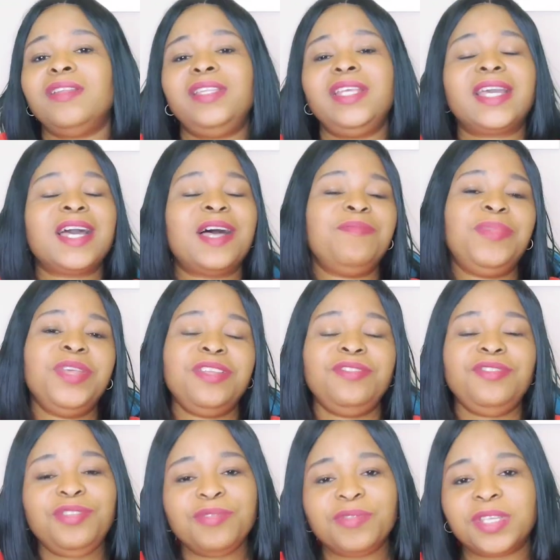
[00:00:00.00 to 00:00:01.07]
They can be
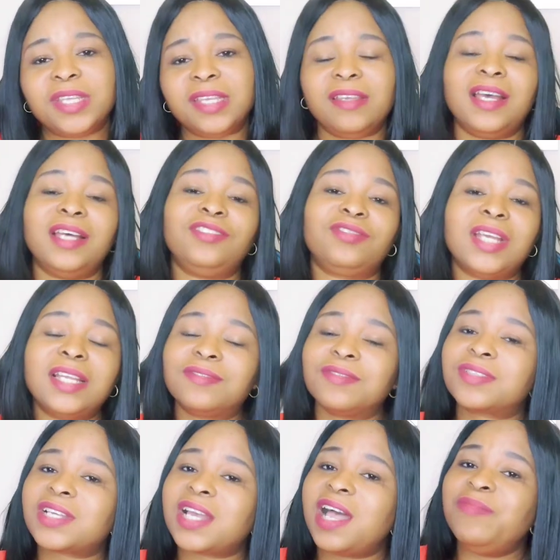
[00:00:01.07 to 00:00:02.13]
in UK and try
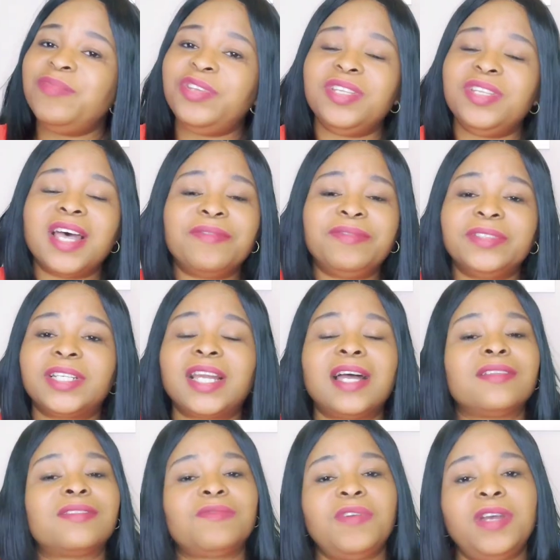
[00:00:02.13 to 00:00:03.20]
to scam you in
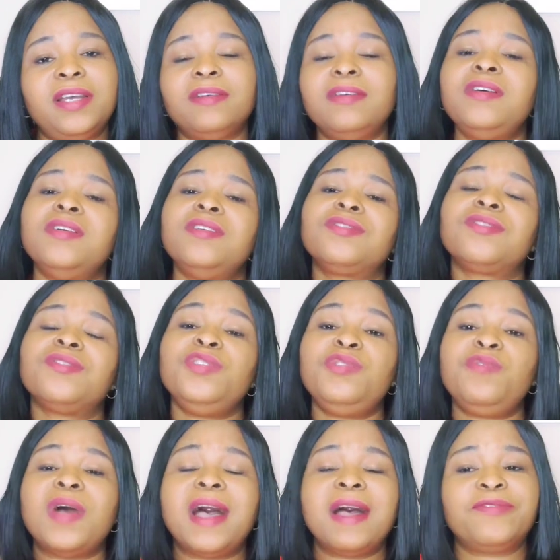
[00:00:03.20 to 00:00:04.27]
Africa as well. So
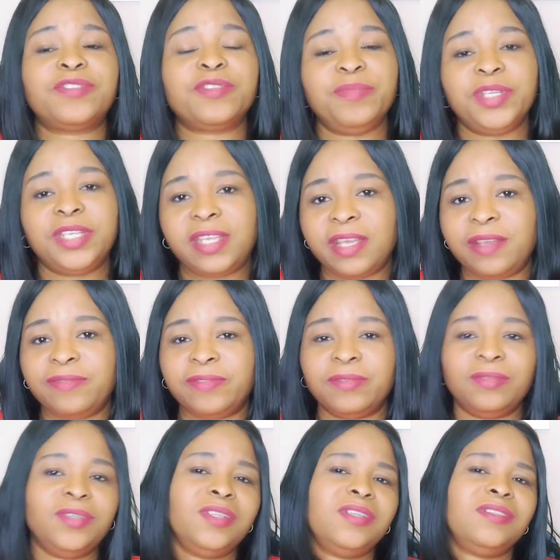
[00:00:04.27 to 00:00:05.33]
you have to be
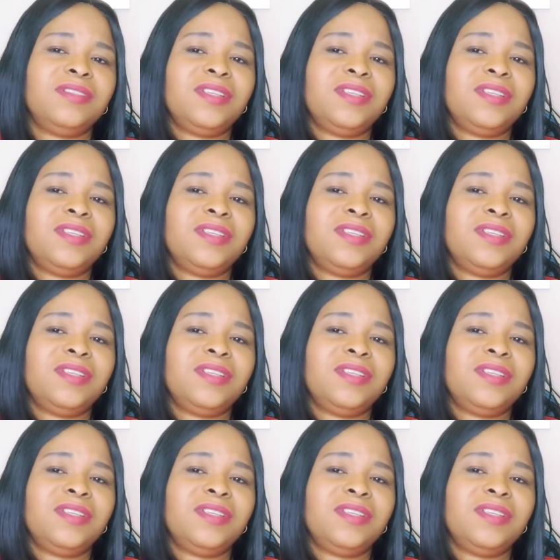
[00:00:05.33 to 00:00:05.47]
careful.